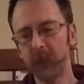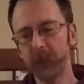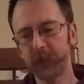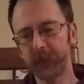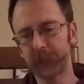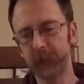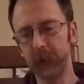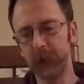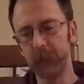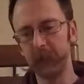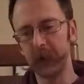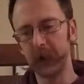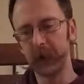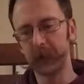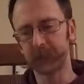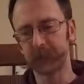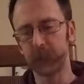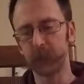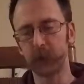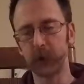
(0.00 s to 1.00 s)

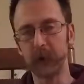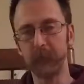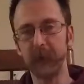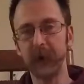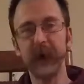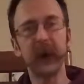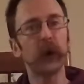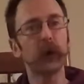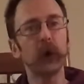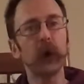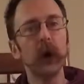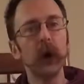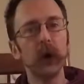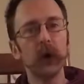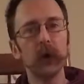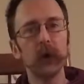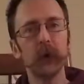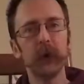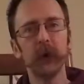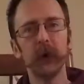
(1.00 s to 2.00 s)
from
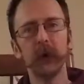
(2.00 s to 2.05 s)
Ribeiro,